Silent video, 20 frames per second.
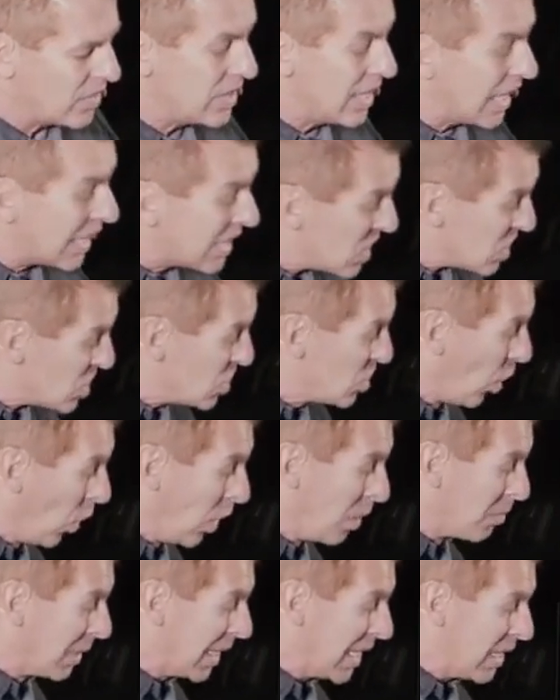Because
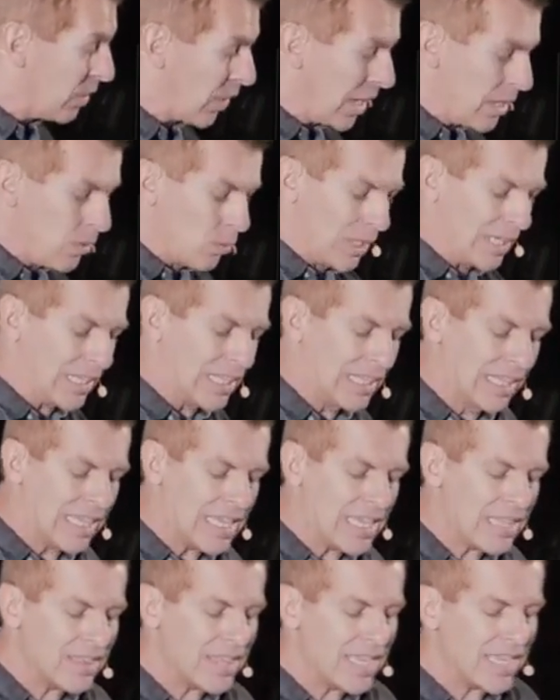normally, right, when
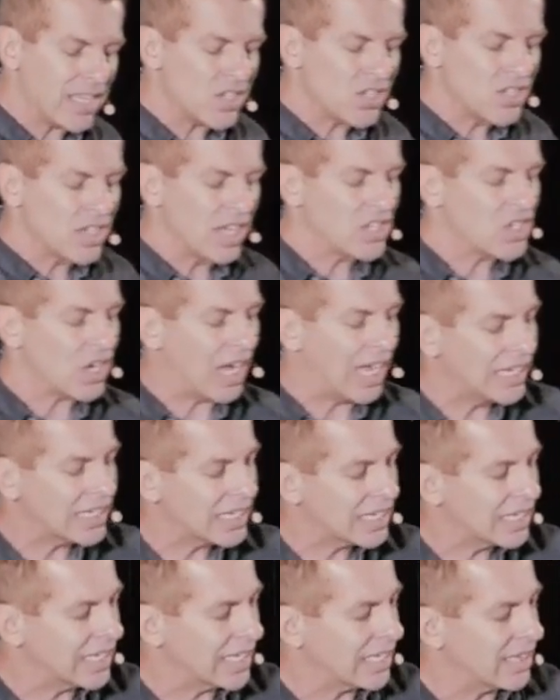clean things touch
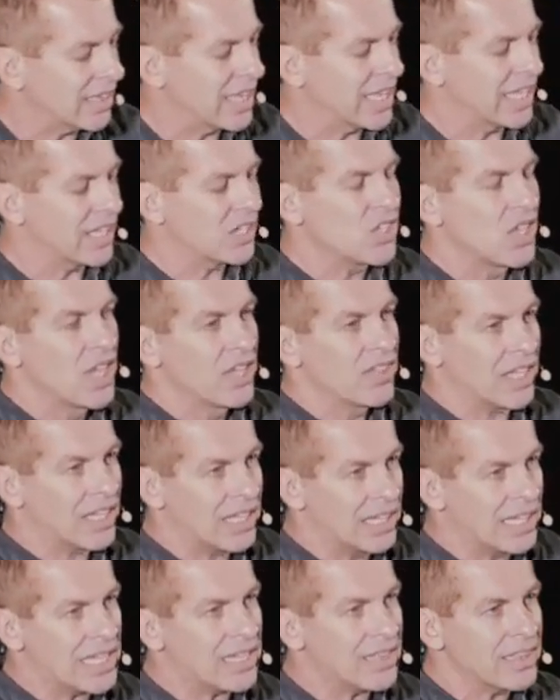unclean things, the
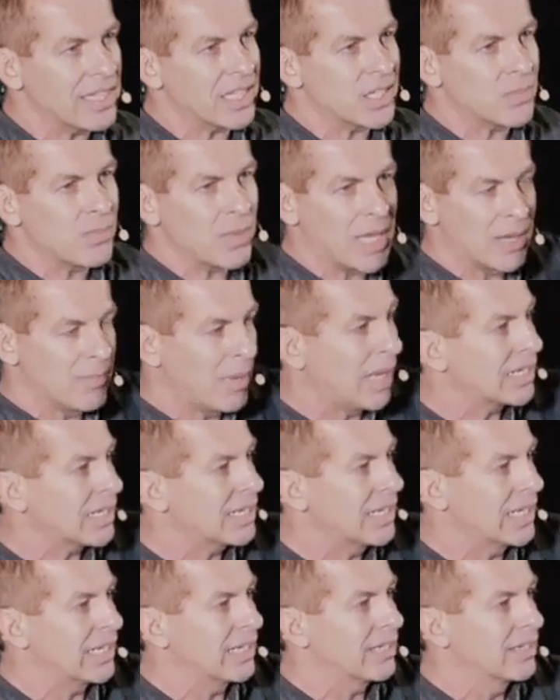clean things become
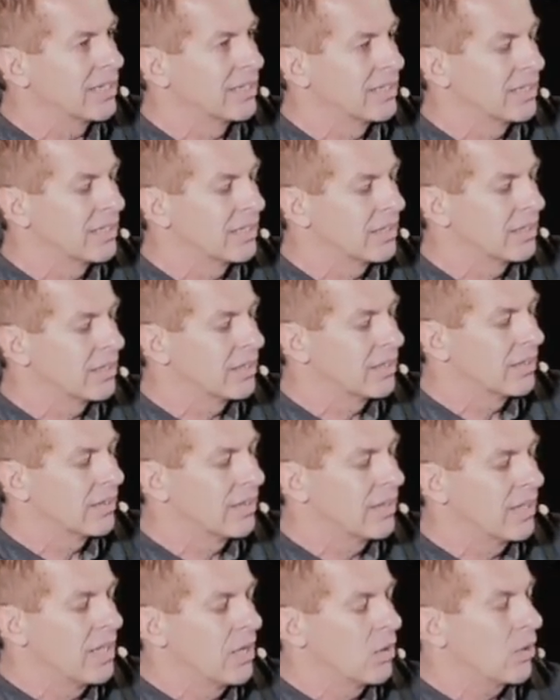unclean.
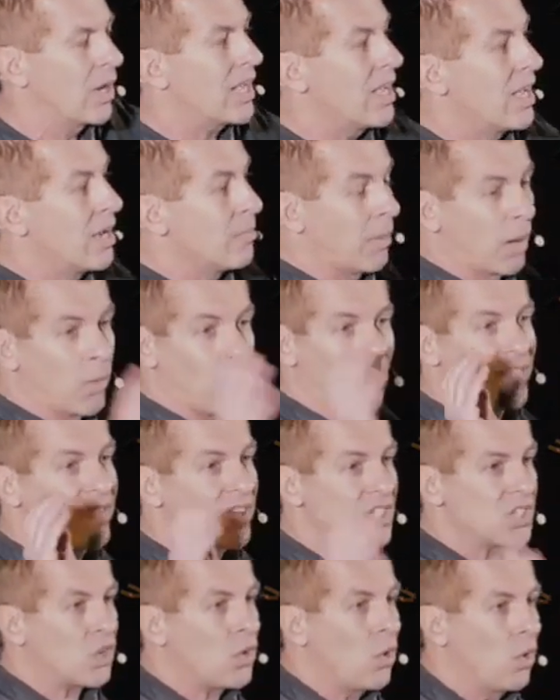Right? My wife
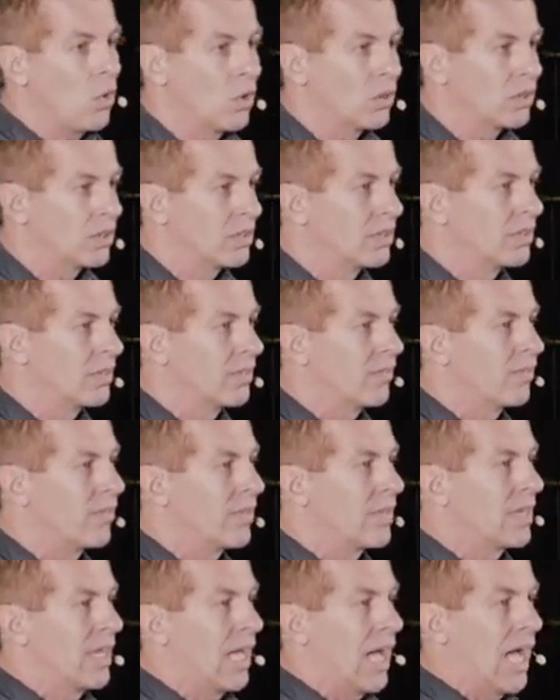has a cold.
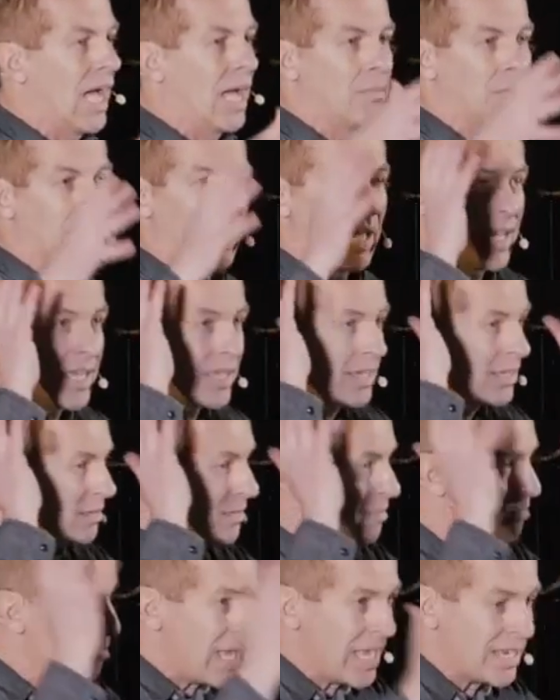I'm lying
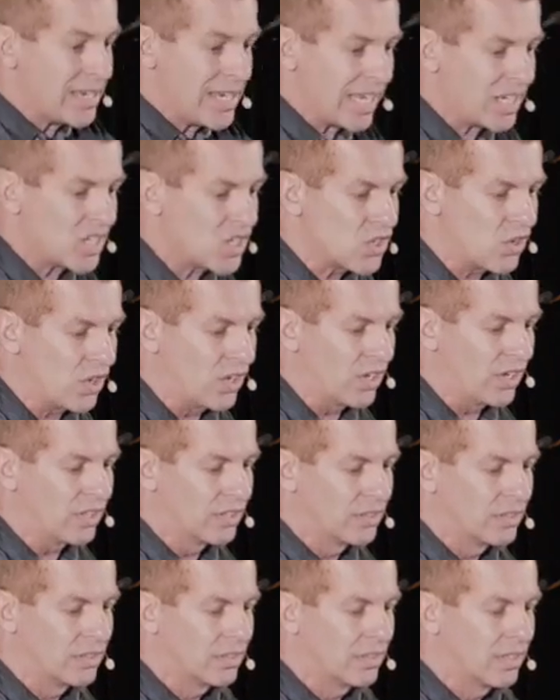in bed next to
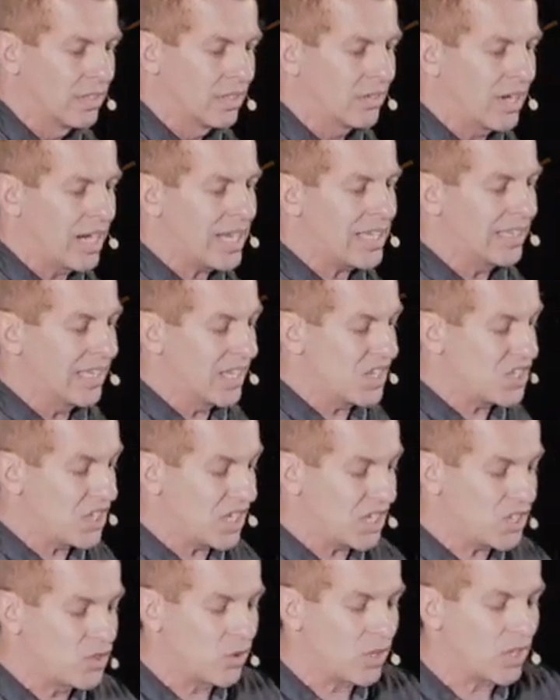her, right,
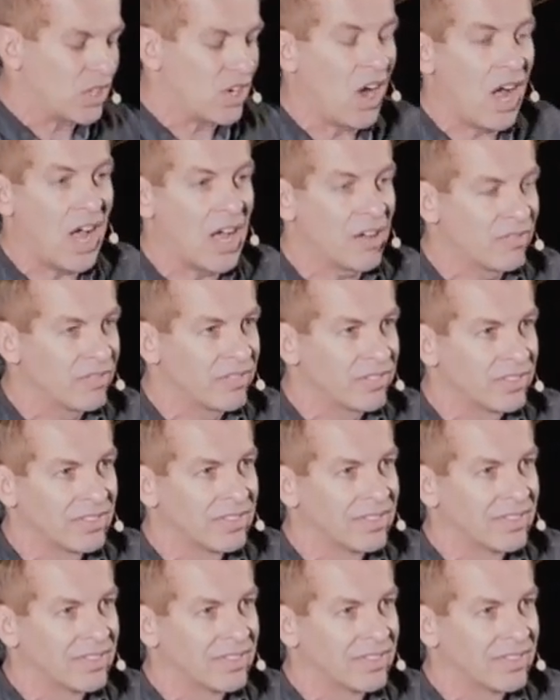listening to her cough.